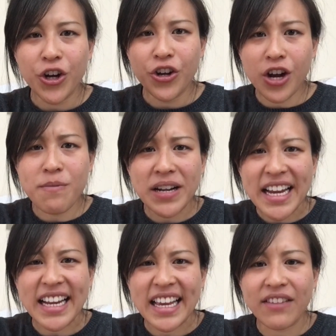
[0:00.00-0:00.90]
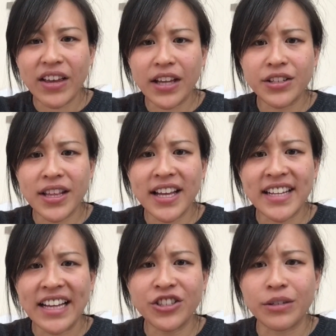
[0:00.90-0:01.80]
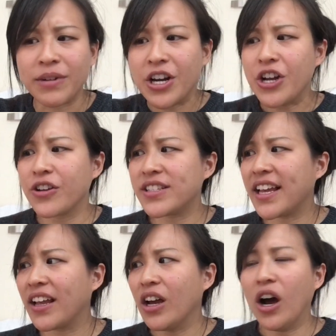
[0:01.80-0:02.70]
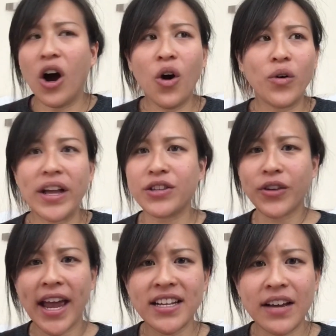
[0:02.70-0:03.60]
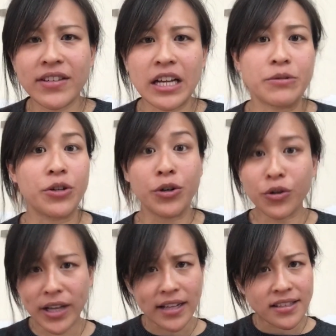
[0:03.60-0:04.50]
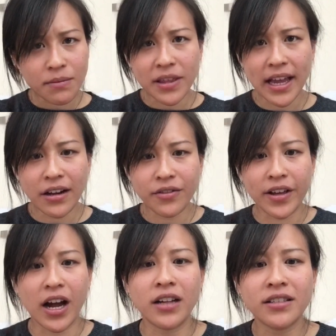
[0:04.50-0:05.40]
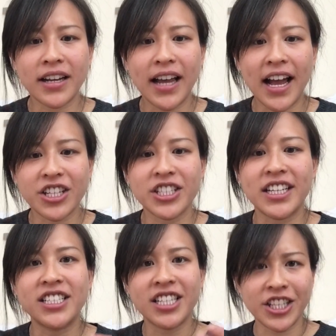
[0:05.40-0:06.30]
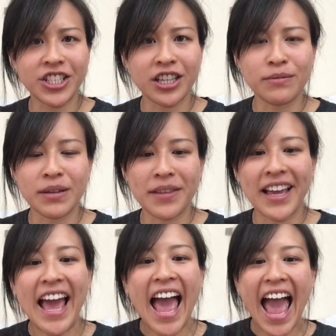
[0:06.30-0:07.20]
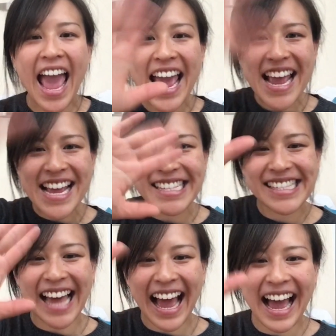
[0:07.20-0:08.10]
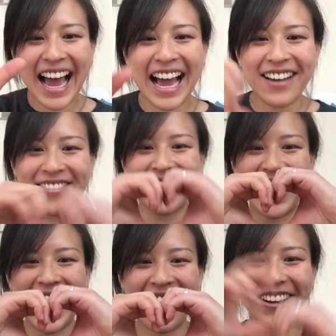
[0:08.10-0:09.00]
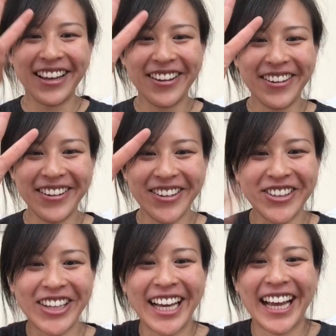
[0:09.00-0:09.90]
You're completely giving in to their tantrum. You're saying, oh, it's okay to have a tantrum. You'll get something out of it. Aren't I actually teaching them something? Hey, Sam, how are you?